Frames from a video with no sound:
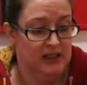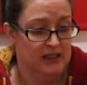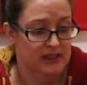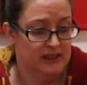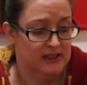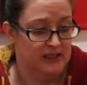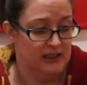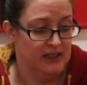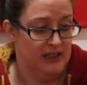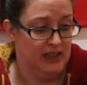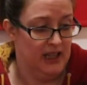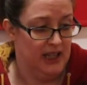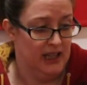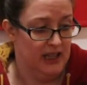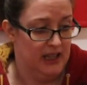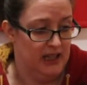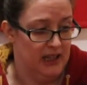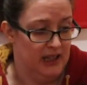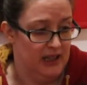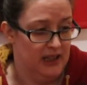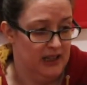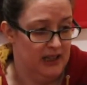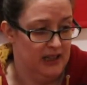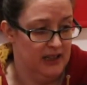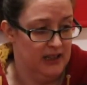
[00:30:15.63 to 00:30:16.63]
So
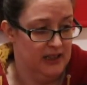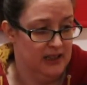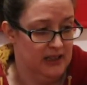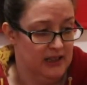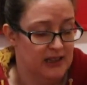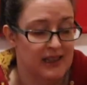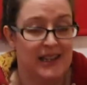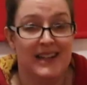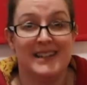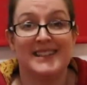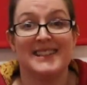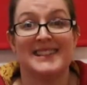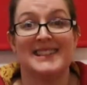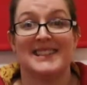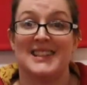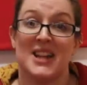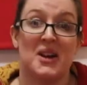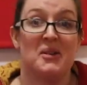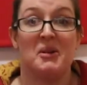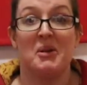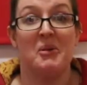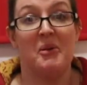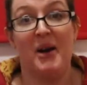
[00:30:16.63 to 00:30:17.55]
yeah, let's sew